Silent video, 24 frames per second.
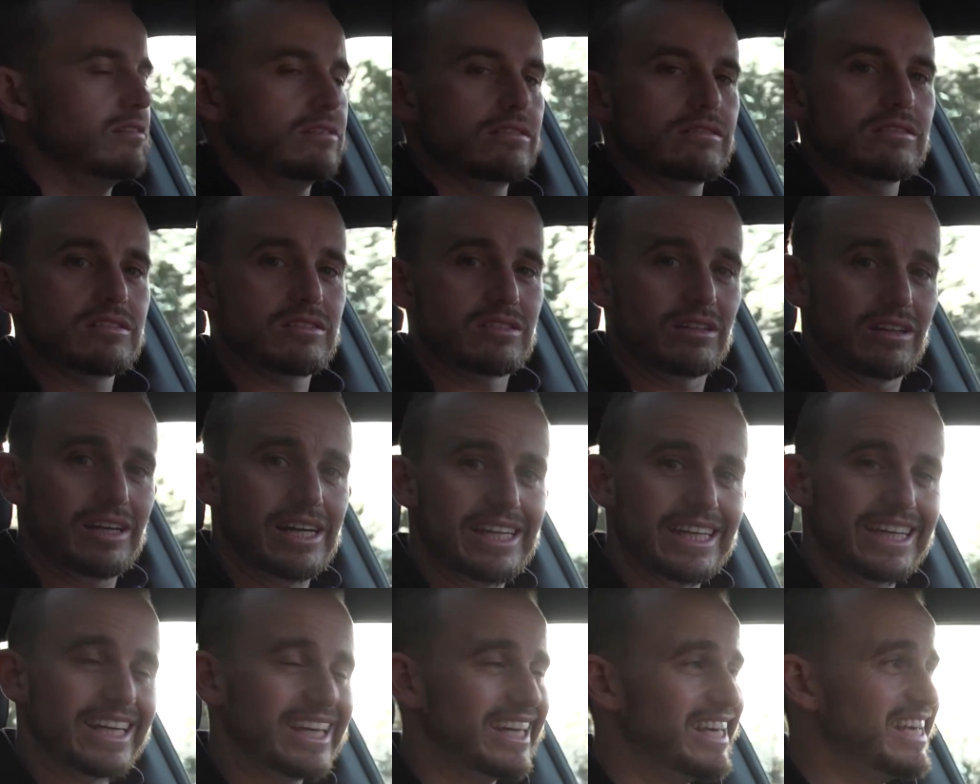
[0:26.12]

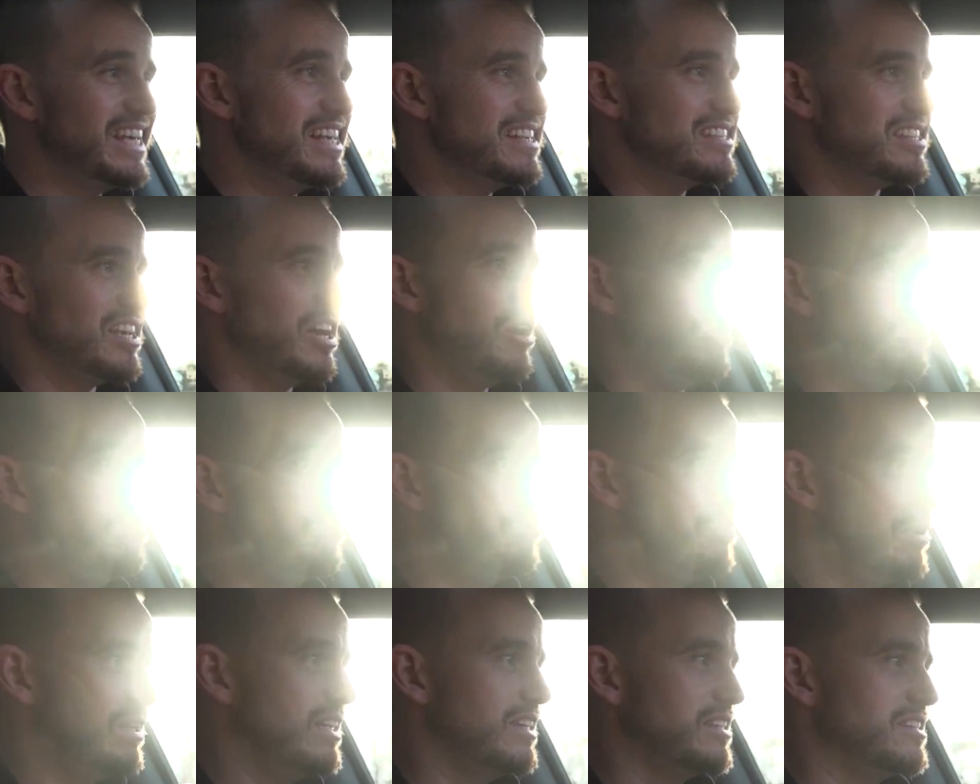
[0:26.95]
Styling is a
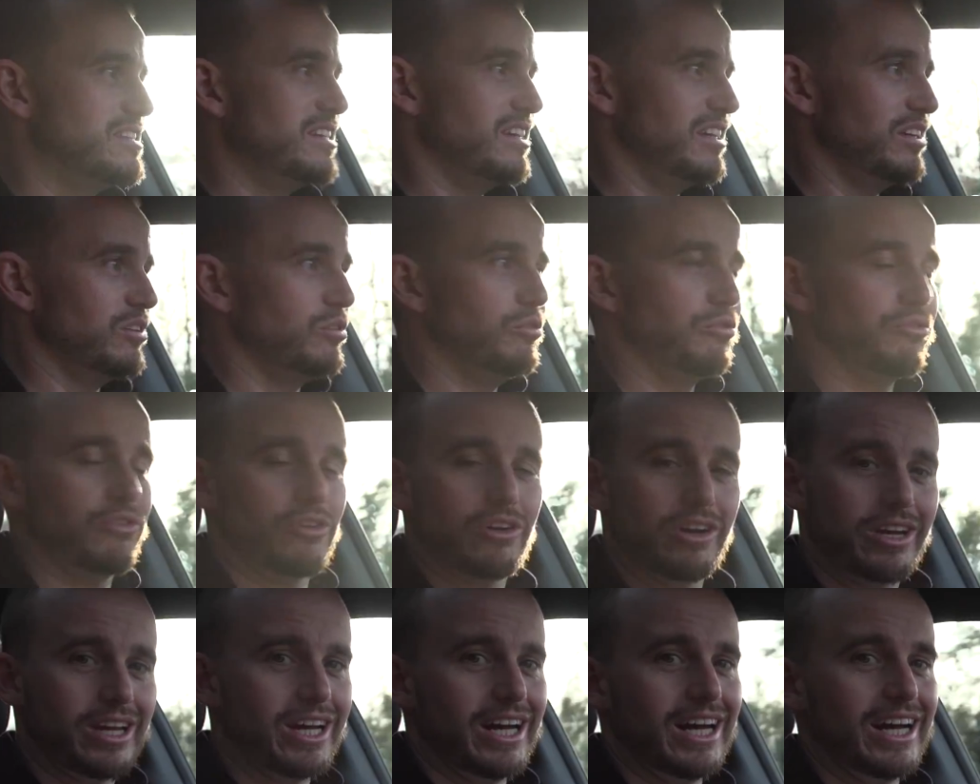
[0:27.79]
big deal for
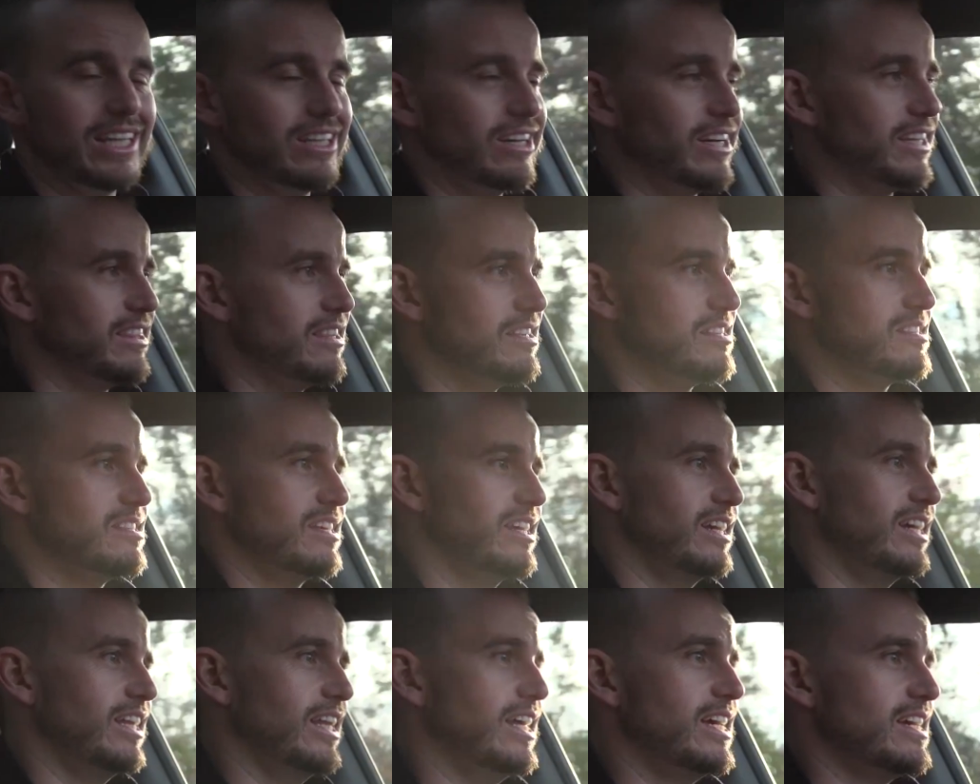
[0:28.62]
a car like the
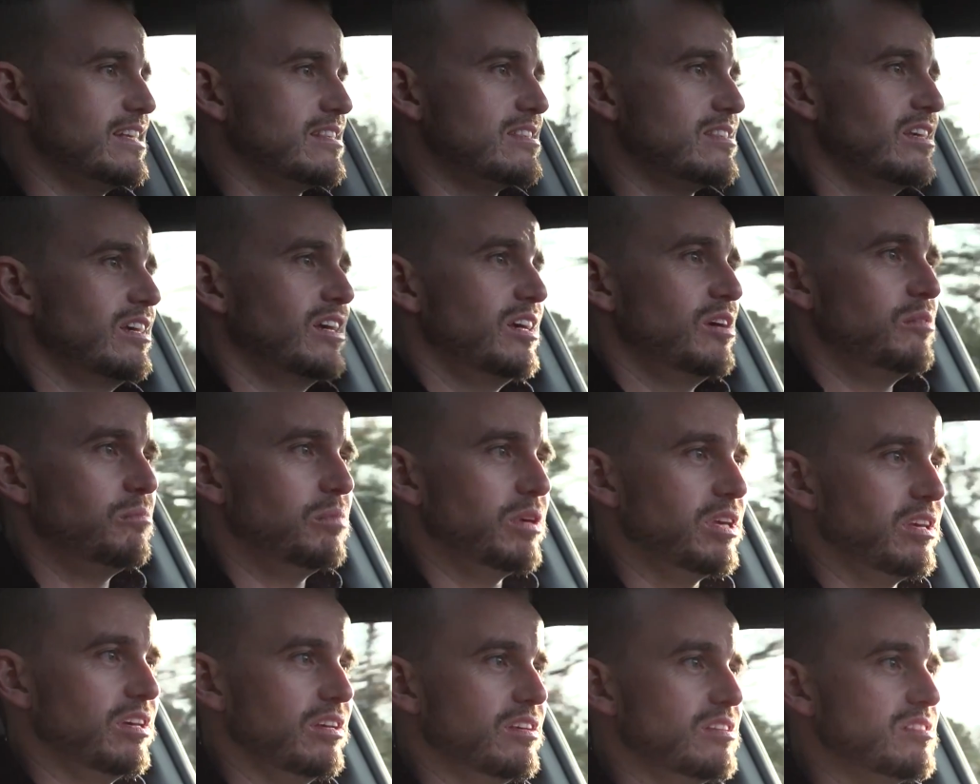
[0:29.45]
CLS,
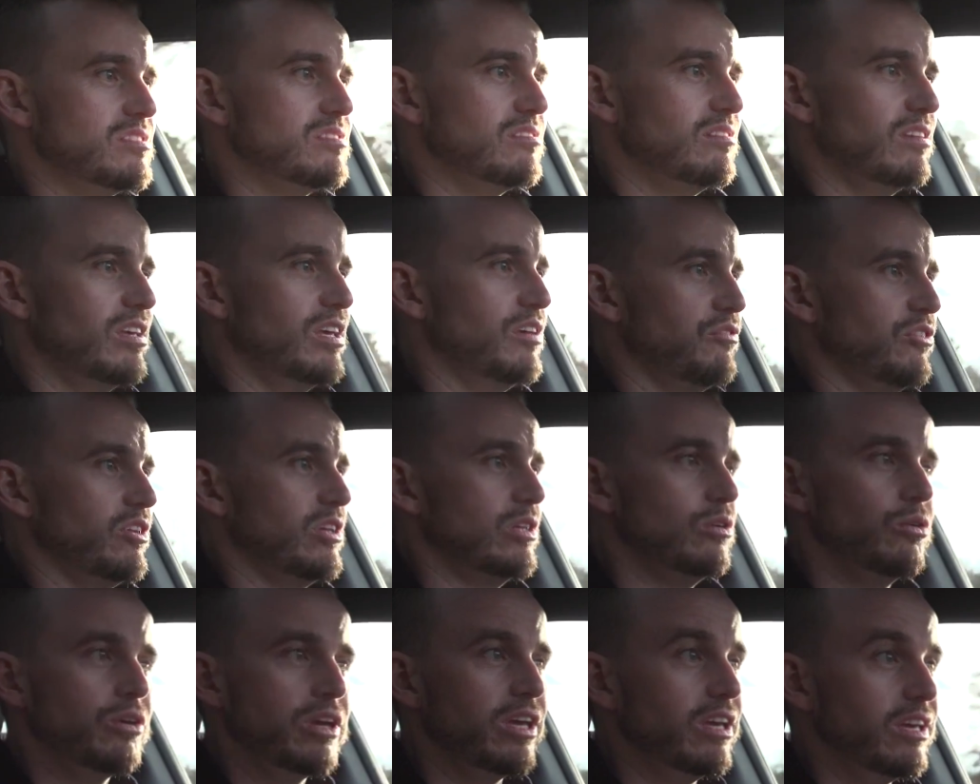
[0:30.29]
because if you're
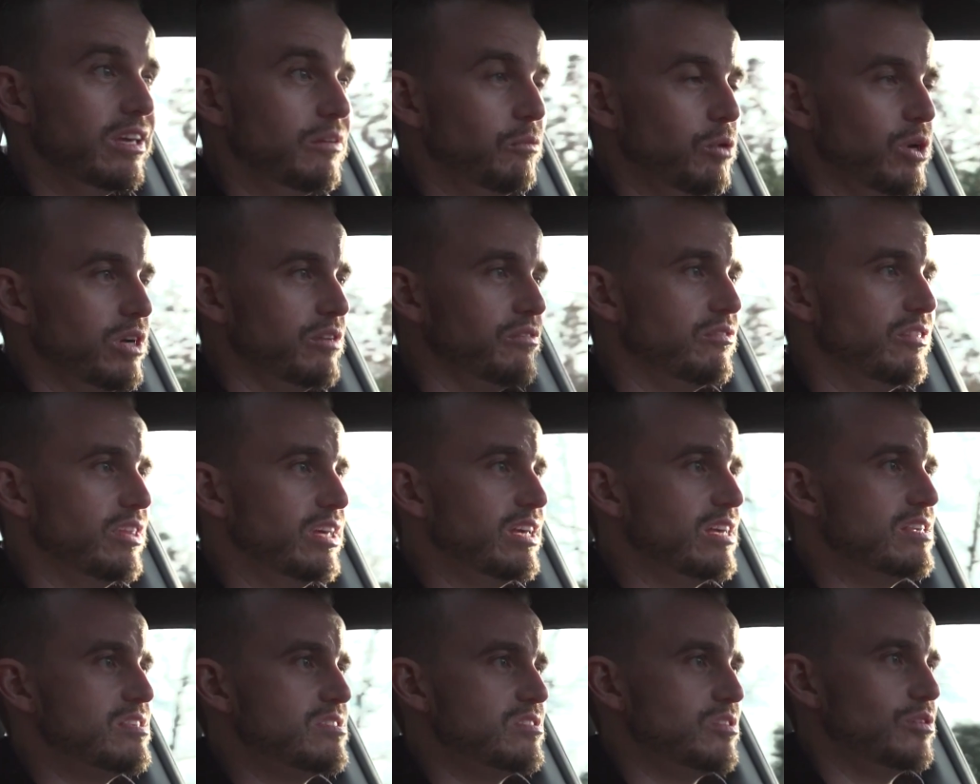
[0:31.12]
looking at one of
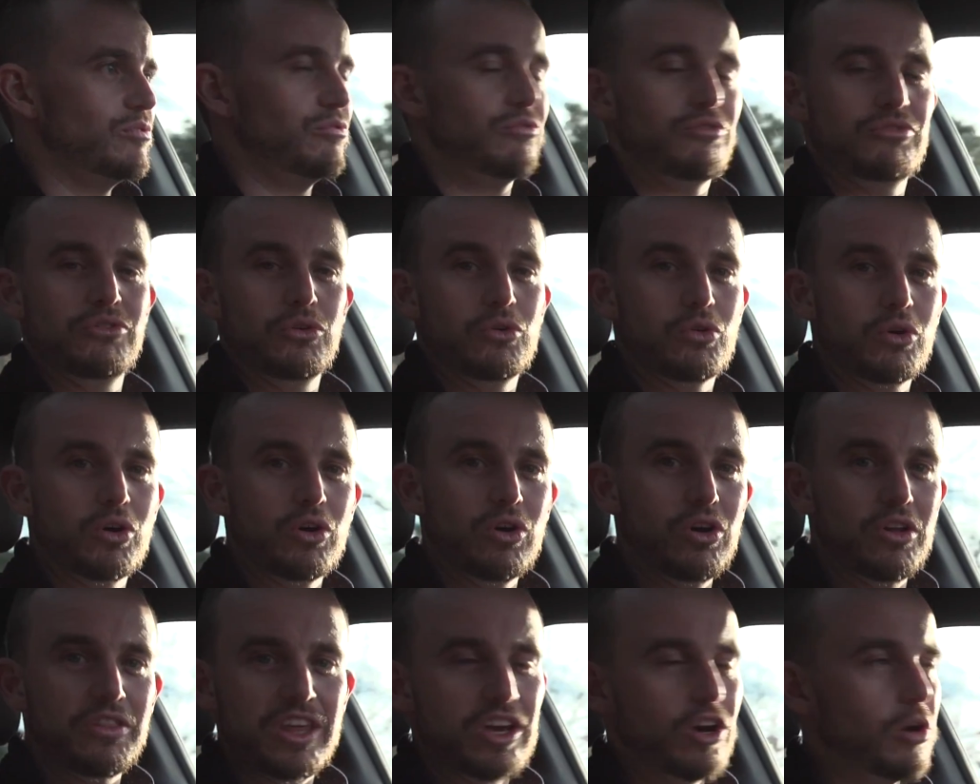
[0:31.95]
these, you've
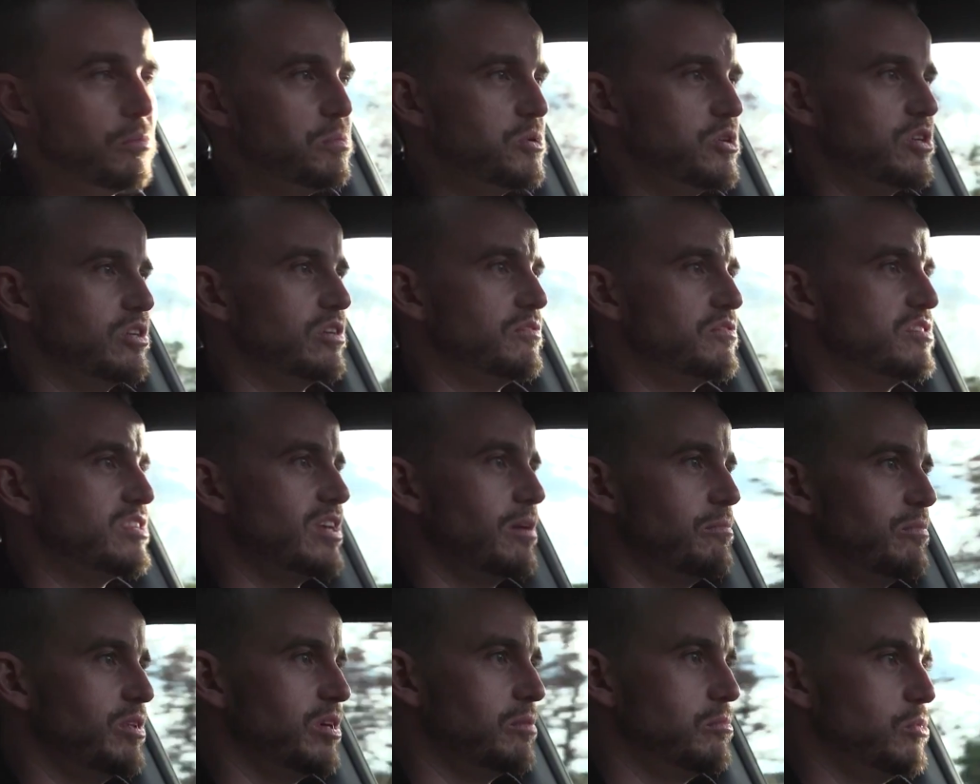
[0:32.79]
foregone the option of
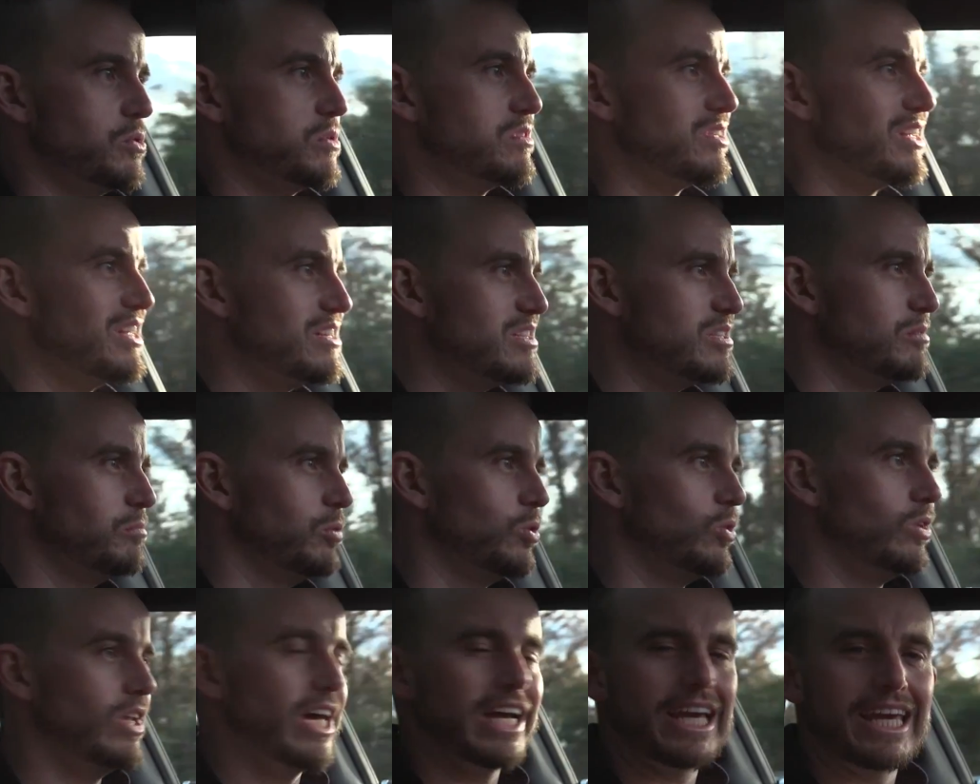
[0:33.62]
something more
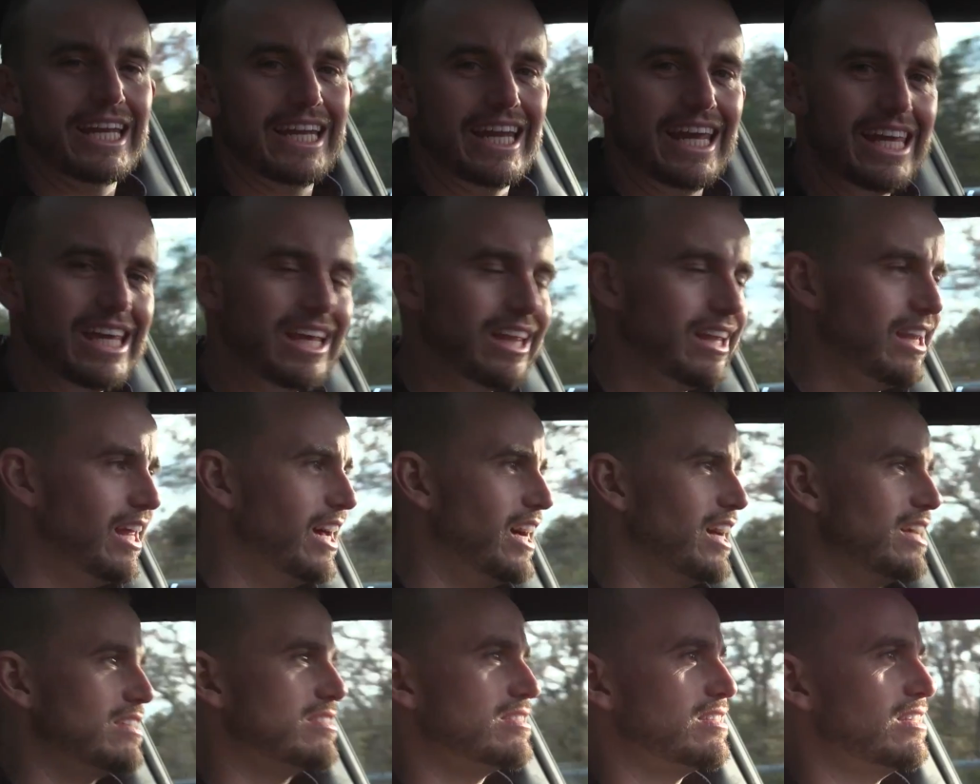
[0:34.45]
sensible like an
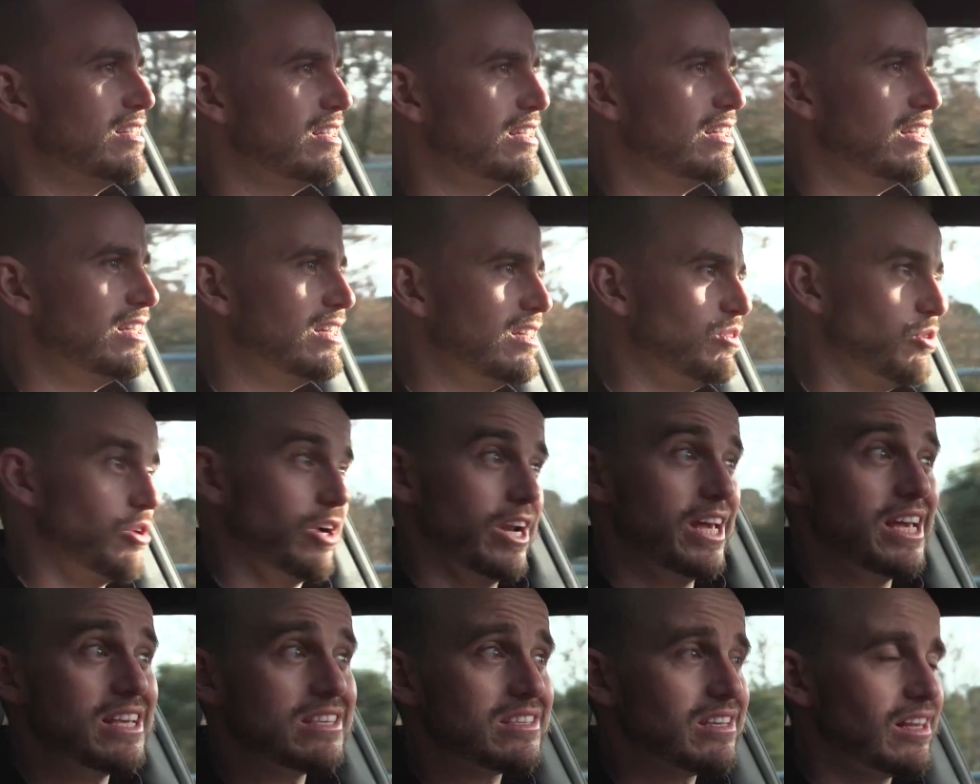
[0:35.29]
E-Class or an
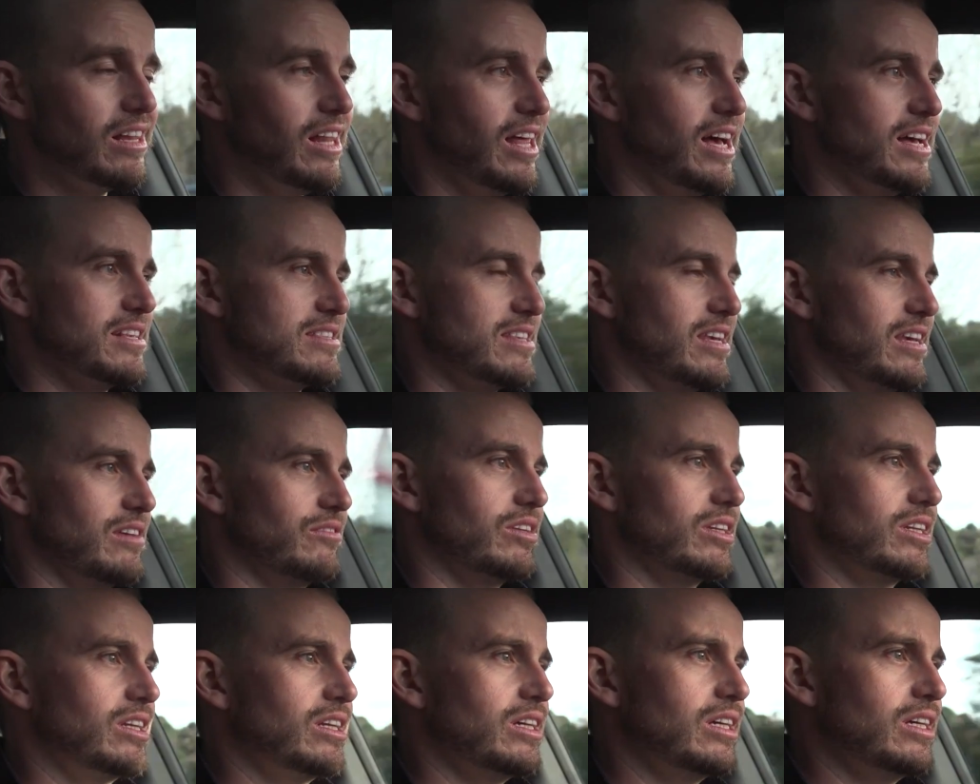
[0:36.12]
S-Class
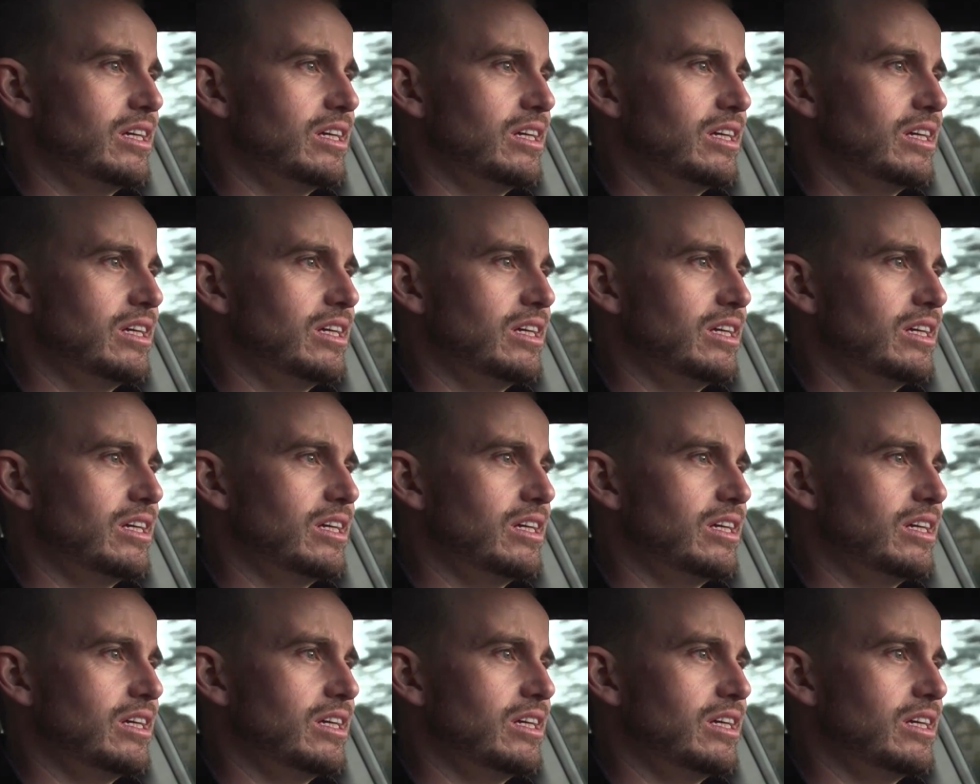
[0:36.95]
even.